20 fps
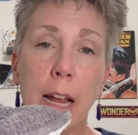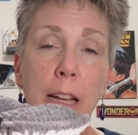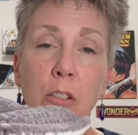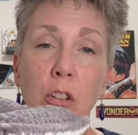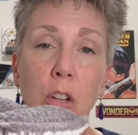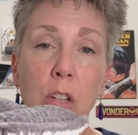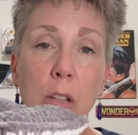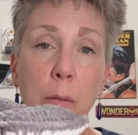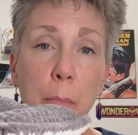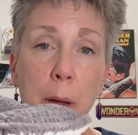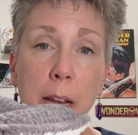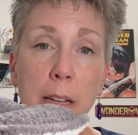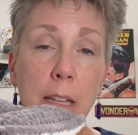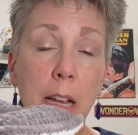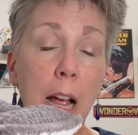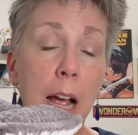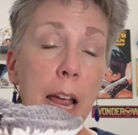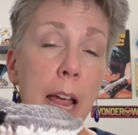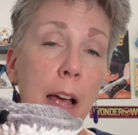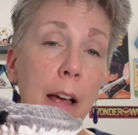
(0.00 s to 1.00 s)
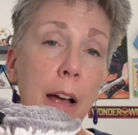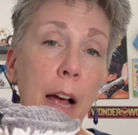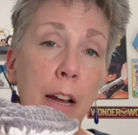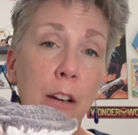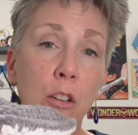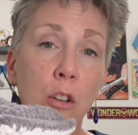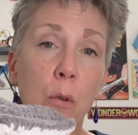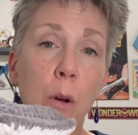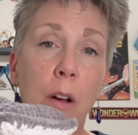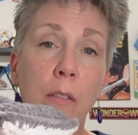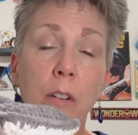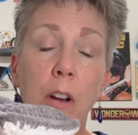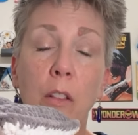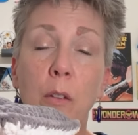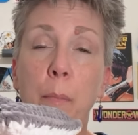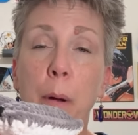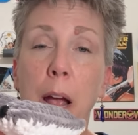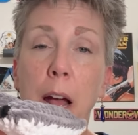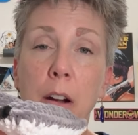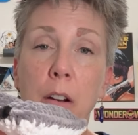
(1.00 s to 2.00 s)
She's amazing. I do have another
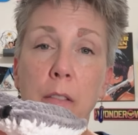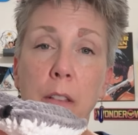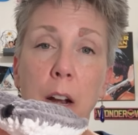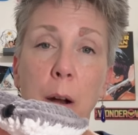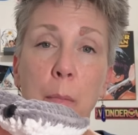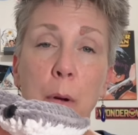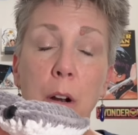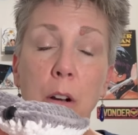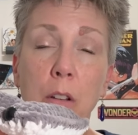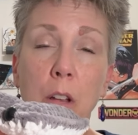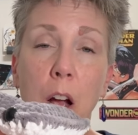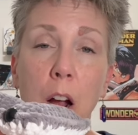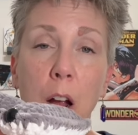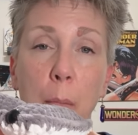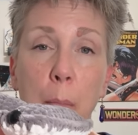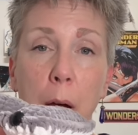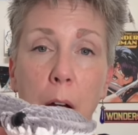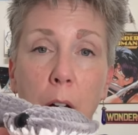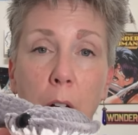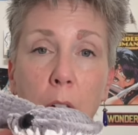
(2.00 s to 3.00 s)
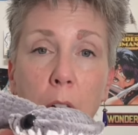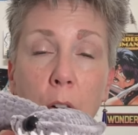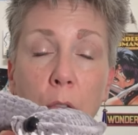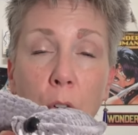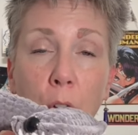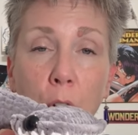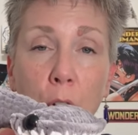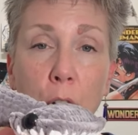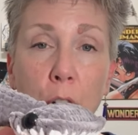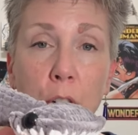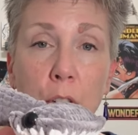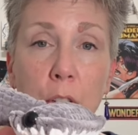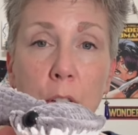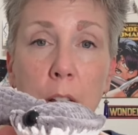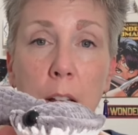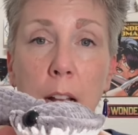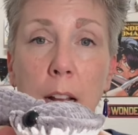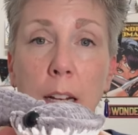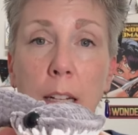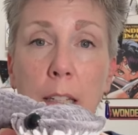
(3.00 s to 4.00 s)
pattern that I'm going to talk about of hers
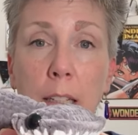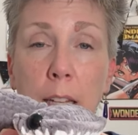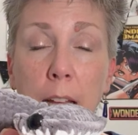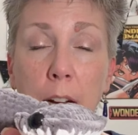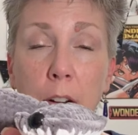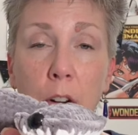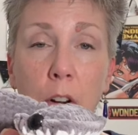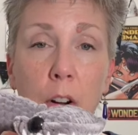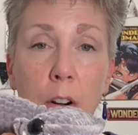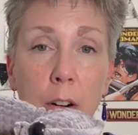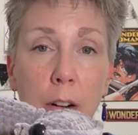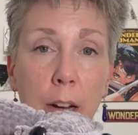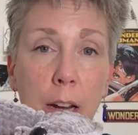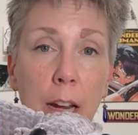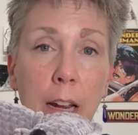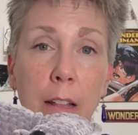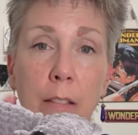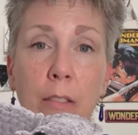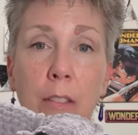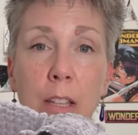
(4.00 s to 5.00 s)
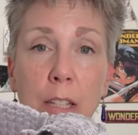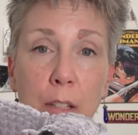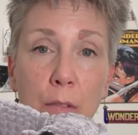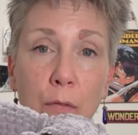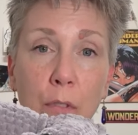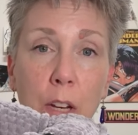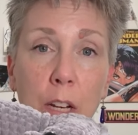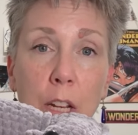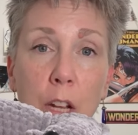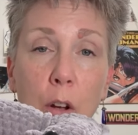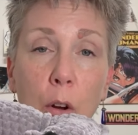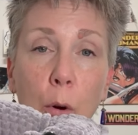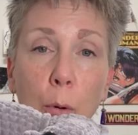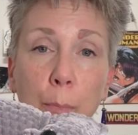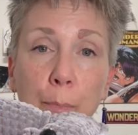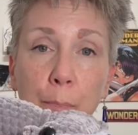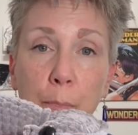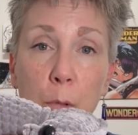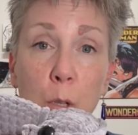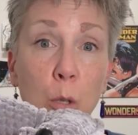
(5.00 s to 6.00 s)
later in this
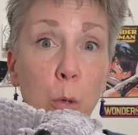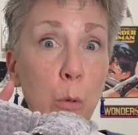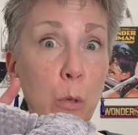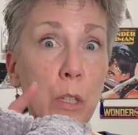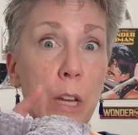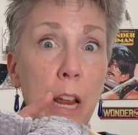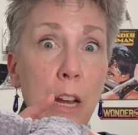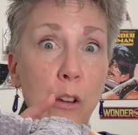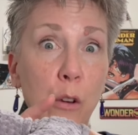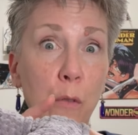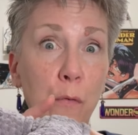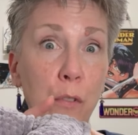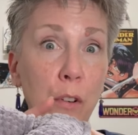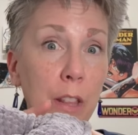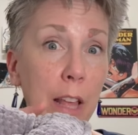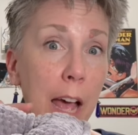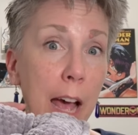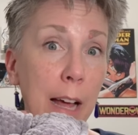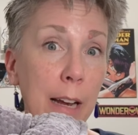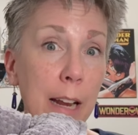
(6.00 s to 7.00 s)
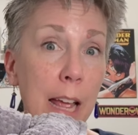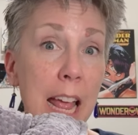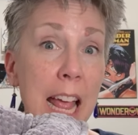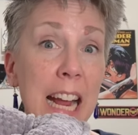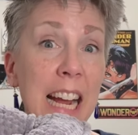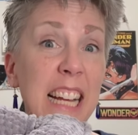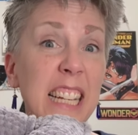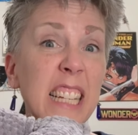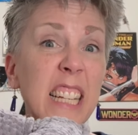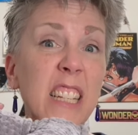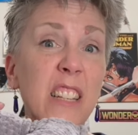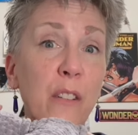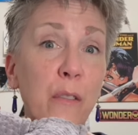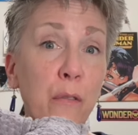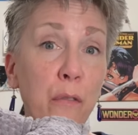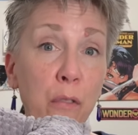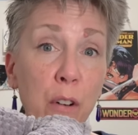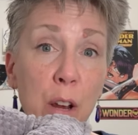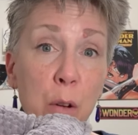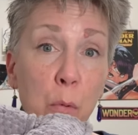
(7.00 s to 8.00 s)
video, so stay tuned for that because it's a
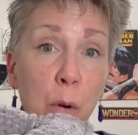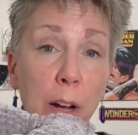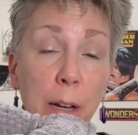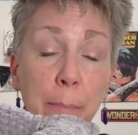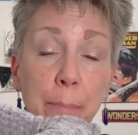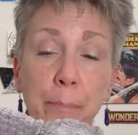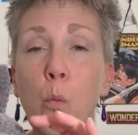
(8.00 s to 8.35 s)
free one.